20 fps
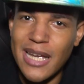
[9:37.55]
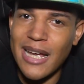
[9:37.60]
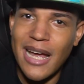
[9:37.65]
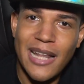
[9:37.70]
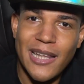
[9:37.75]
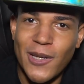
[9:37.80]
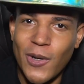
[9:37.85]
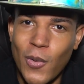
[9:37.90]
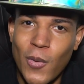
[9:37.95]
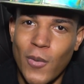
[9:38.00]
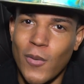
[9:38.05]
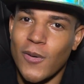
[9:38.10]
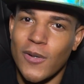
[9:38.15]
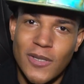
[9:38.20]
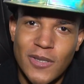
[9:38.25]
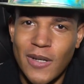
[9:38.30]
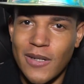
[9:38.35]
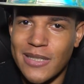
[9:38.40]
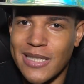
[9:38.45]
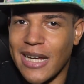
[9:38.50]
I like horror,
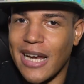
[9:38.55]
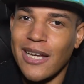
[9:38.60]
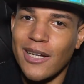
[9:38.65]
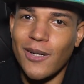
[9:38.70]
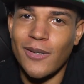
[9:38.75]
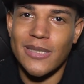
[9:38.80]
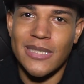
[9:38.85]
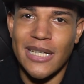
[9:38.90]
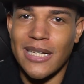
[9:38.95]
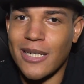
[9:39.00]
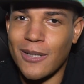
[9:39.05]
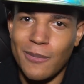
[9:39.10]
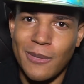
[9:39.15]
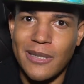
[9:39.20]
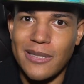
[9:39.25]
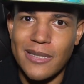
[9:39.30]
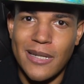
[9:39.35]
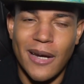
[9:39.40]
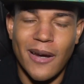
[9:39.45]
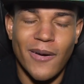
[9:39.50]
so I was like, I know it's not gonna be
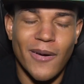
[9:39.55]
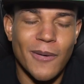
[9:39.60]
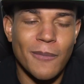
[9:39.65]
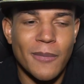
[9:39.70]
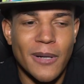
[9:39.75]
scary,